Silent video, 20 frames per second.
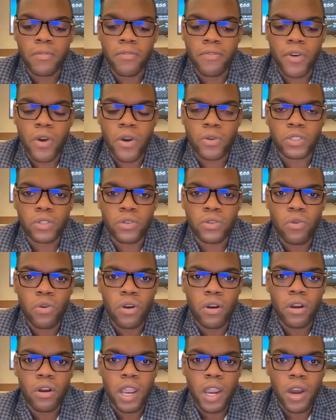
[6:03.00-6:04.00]
folks who
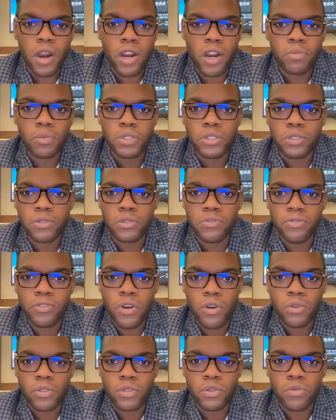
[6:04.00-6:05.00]
are Arabs to
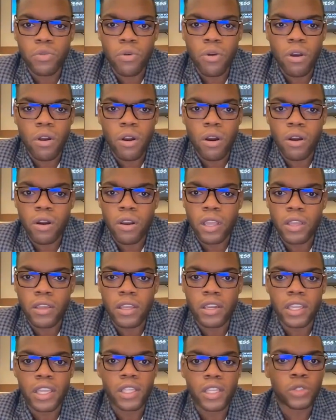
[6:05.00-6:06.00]
folks who are
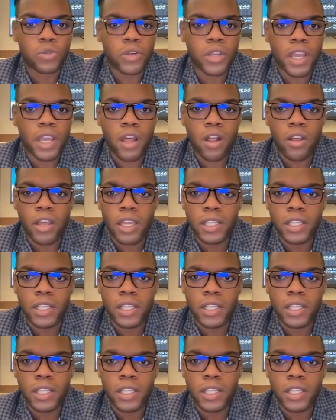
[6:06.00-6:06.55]
in Israel.